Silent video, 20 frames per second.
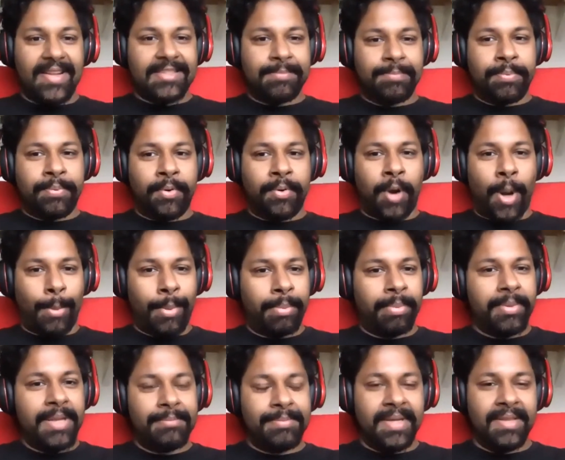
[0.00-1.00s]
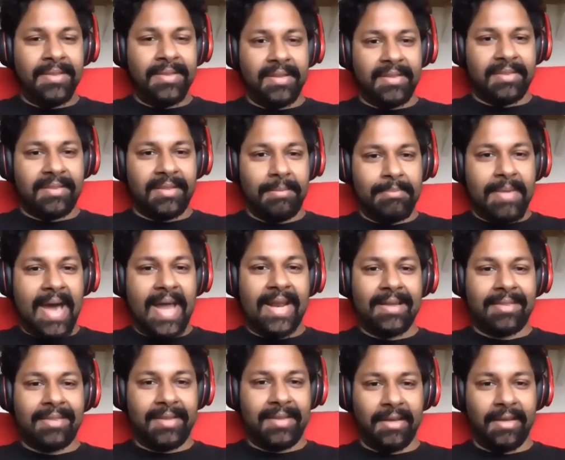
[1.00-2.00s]
And that's probably been the
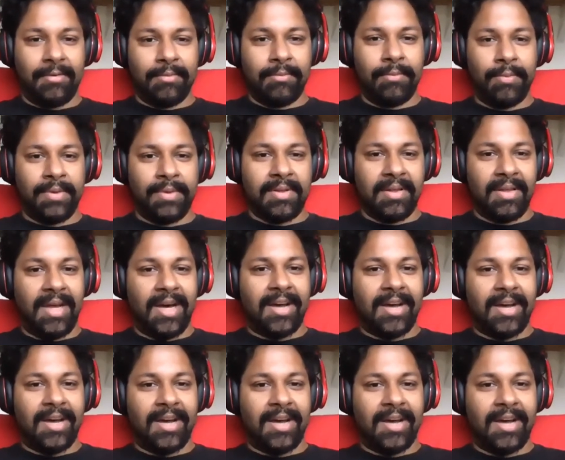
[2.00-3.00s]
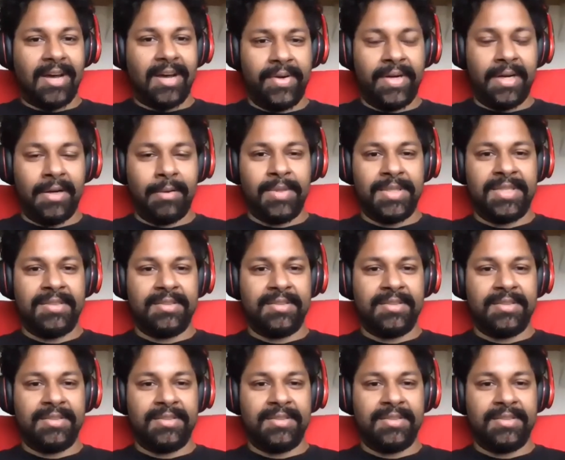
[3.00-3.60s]
thematic thing with a lot of my career,